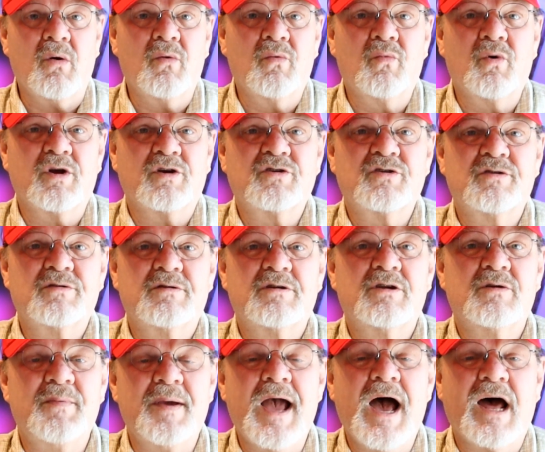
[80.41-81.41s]
which,
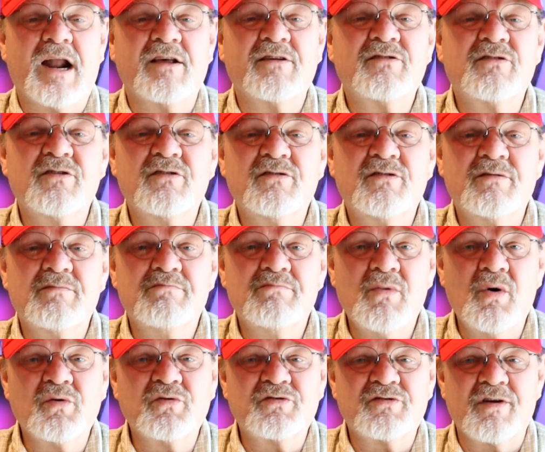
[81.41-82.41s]
to be honest, is
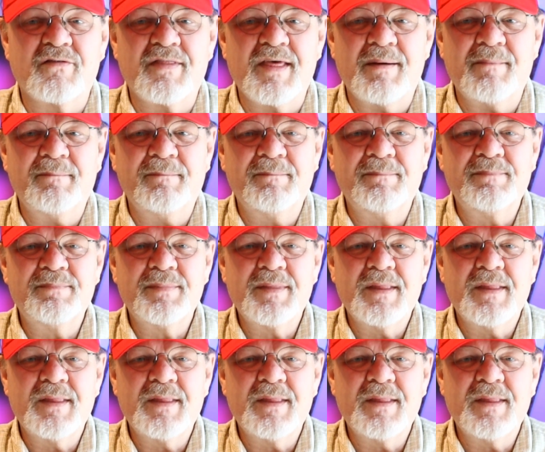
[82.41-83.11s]
most of them.